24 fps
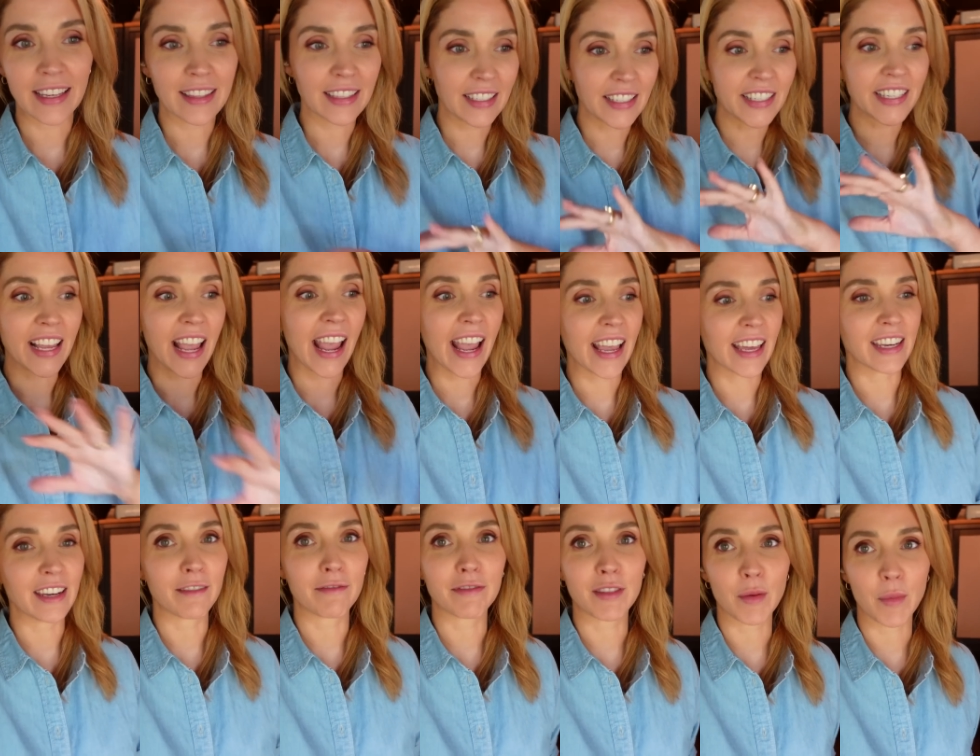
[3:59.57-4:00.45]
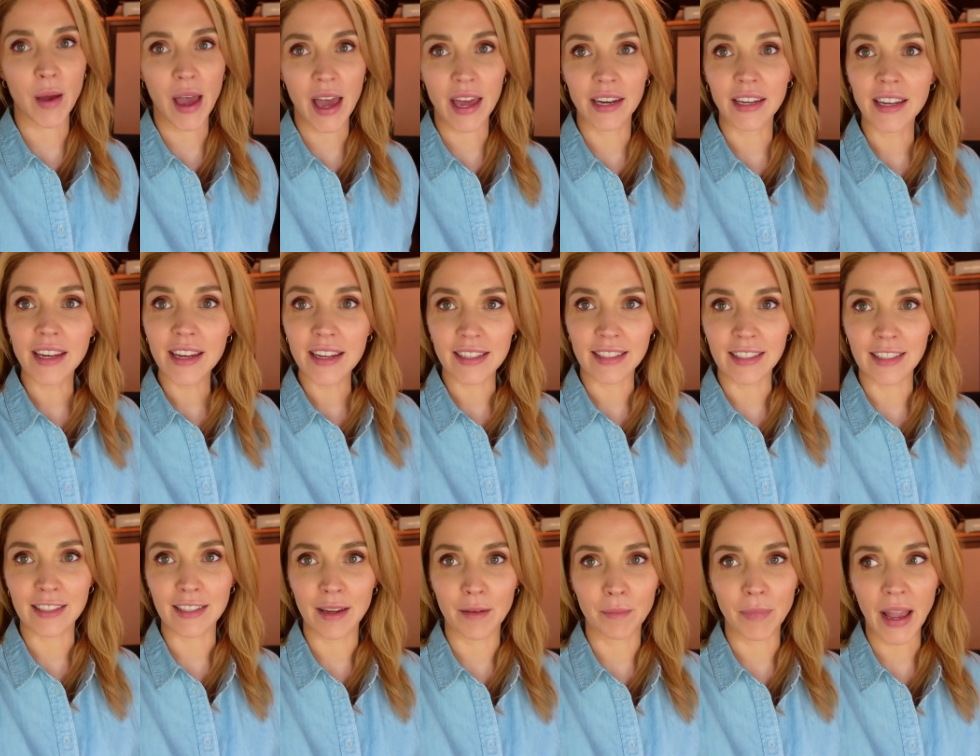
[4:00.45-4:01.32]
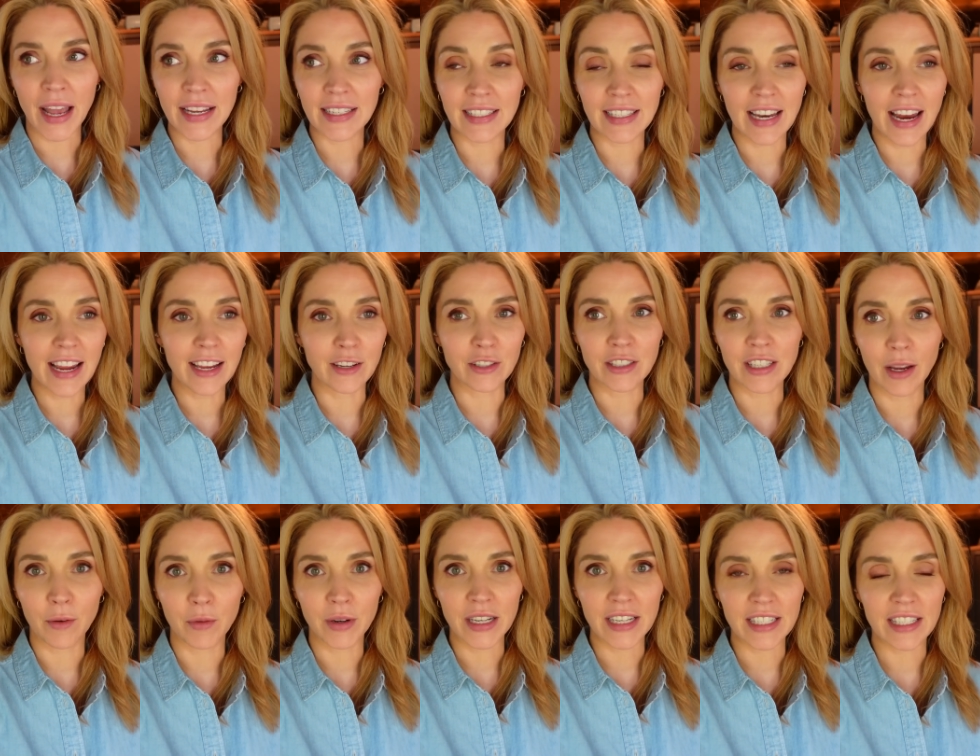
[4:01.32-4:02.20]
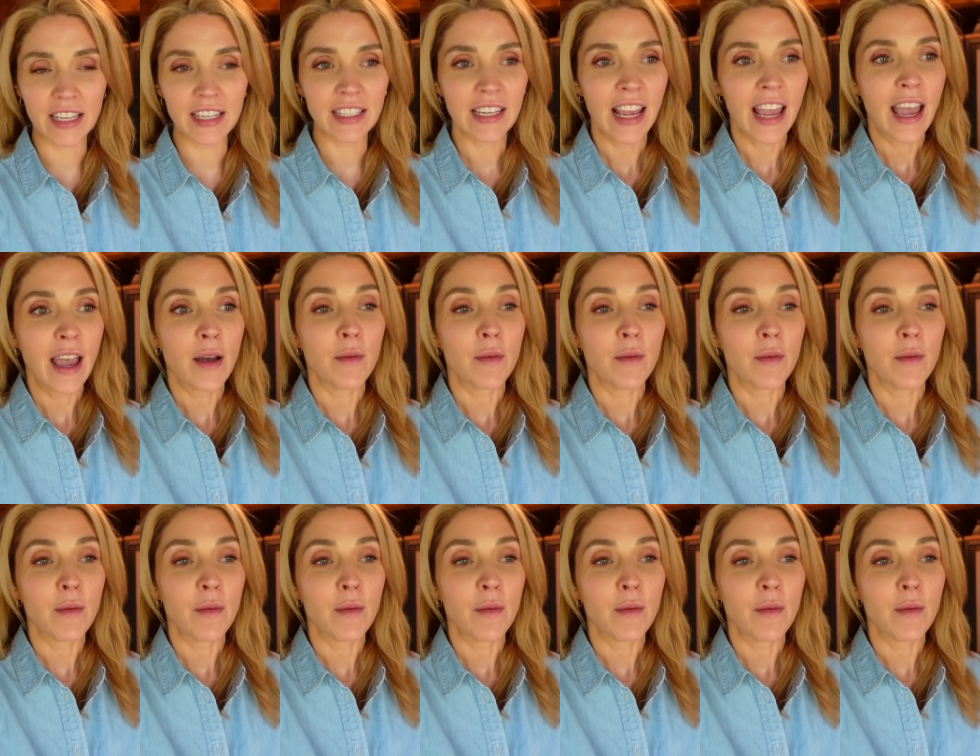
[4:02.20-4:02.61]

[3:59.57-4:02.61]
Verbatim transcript: the scan of the body is this a bad snake? Go say, what is this?